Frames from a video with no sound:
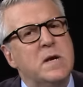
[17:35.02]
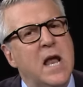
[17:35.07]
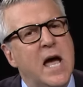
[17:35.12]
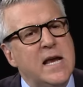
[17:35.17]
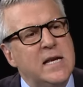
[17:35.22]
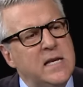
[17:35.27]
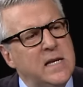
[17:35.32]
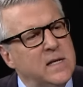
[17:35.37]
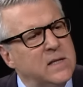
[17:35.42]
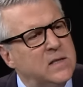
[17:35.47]
in
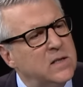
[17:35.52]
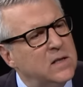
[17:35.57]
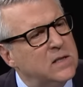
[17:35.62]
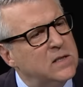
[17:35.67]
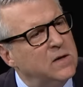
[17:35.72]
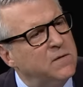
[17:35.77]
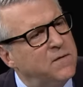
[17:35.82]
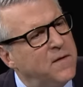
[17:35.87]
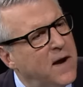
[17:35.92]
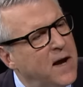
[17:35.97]

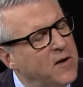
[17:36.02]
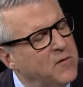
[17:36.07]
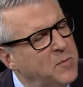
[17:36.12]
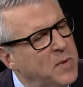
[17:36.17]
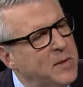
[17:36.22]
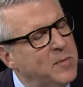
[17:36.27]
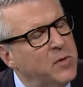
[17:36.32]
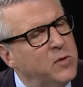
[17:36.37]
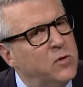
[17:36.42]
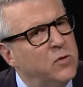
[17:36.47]
1965,
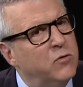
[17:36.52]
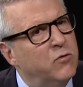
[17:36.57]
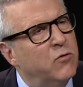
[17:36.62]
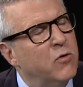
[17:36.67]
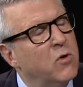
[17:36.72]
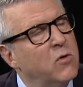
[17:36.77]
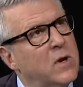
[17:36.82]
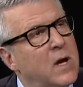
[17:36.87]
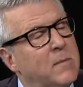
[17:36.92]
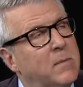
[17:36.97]
people who'd
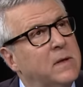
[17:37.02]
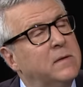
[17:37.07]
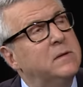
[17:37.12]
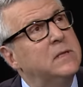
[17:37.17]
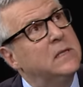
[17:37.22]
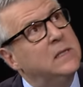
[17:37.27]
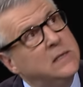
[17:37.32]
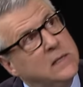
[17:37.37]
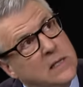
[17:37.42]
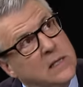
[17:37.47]
grown up,
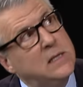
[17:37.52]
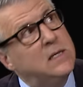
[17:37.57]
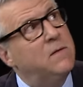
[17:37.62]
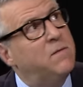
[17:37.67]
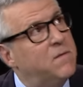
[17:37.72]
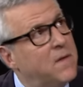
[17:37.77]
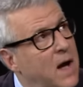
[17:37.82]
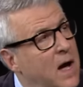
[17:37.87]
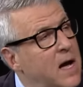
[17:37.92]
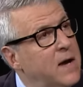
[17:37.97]
let's see,
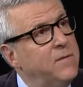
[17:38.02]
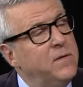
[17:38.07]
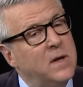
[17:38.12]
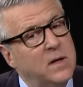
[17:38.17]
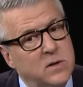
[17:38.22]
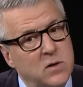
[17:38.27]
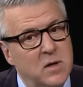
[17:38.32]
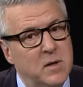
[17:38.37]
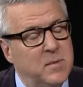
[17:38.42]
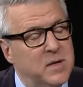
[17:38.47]
65,
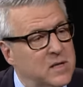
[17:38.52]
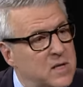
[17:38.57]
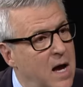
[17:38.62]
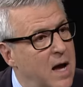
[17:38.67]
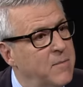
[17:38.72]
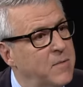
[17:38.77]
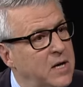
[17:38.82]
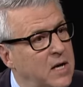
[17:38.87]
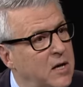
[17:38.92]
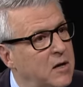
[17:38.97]
that's going to be
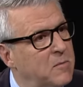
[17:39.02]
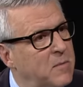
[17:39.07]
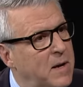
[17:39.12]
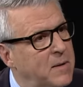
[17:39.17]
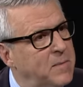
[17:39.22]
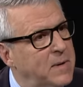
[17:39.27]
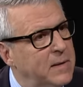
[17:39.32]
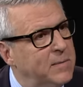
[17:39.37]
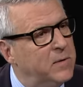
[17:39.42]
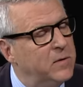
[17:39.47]
dominated
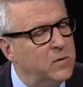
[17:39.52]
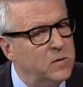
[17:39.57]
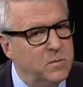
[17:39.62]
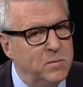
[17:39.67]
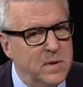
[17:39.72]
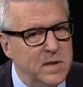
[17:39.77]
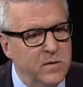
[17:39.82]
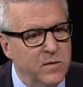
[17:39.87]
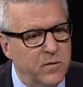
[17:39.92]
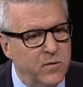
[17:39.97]
by people
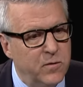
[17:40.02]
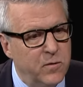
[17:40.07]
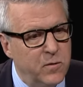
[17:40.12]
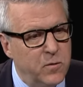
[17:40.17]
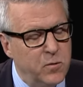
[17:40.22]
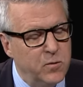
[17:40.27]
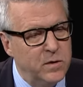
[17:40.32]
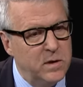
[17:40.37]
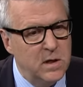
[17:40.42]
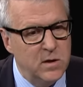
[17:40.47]
who'd been
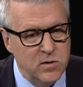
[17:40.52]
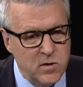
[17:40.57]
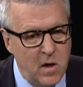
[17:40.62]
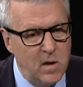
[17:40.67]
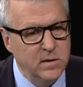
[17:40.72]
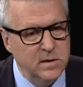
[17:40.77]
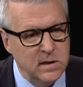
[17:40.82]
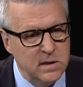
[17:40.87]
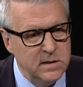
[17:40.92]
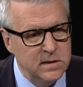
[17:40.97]
through, the
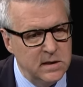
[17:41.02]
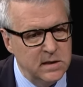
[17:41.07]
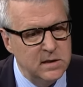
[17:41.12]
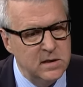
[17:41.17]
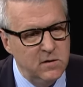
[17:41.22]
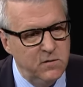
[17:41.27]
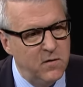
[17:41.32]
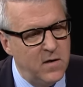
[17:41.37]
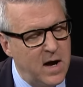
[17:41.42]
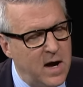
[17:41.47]
adults in
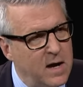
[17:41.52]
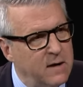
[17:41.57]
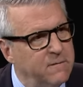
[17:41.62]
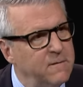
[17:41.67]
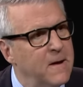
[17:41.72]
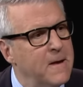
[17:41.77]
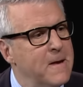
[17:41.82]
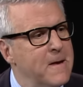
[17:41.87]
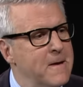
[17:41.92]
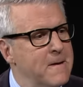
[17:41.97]

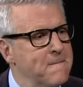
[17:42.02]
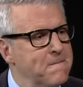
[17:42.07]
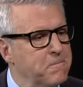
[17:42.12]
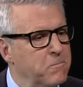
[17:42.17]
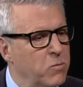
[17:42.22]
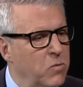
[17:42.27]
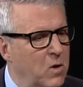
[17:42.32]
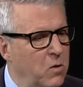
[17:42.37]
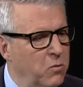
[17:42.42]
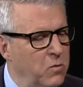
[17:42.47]
65
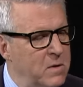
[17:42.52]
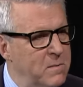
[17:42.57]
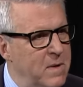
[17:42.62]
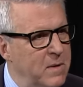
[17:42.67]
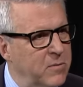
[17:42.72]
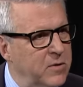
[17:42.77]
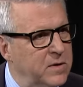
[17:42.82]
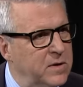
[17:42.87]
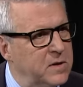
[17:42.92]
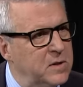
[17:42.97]

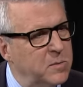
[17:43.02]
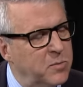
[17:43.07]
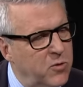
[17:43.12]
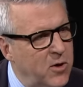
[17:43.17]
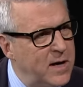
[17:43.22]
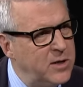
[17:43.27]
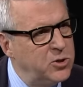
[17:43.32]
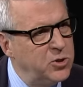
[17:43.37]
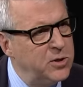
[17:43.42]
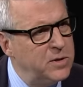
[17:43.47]
remember the
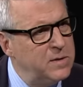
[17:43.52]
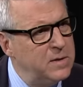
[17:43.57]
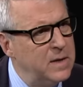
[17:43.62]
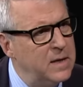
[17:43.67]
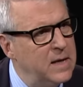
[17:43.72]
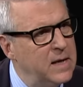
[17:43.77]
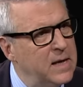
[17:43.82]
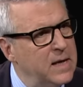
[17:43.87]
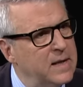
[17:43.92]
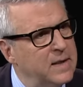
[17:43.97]
Depression.
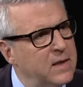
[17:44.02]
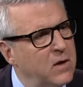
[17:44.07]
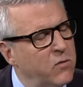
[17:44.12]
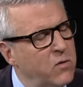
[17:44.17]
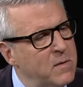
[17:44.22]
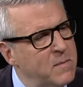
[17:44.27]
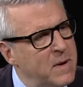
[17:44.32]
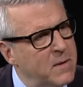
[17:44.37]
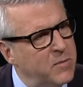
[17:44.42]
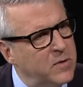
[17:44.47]
Yes. They
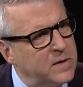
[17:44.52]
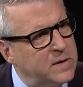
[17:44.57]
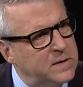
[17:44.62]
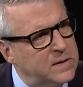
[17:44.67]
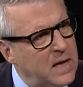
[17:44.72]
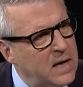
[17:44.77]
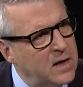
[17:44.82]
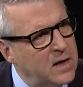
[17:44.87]
remember the